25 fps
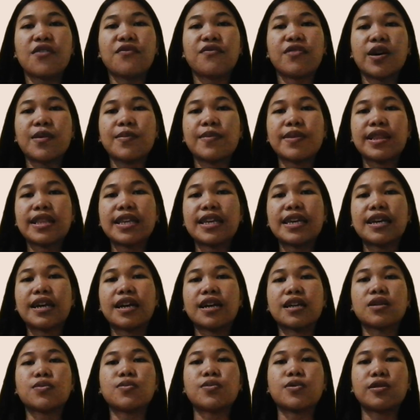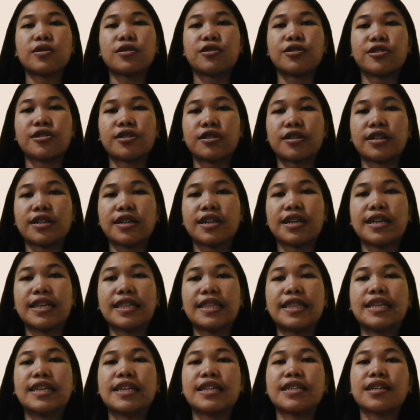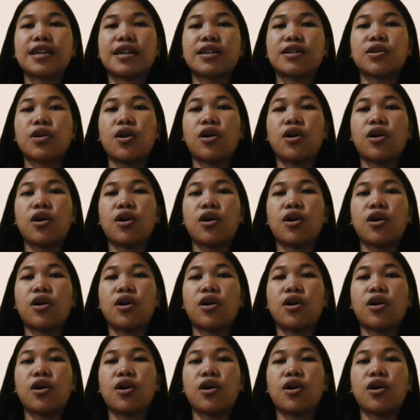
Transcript: family, and culture. These are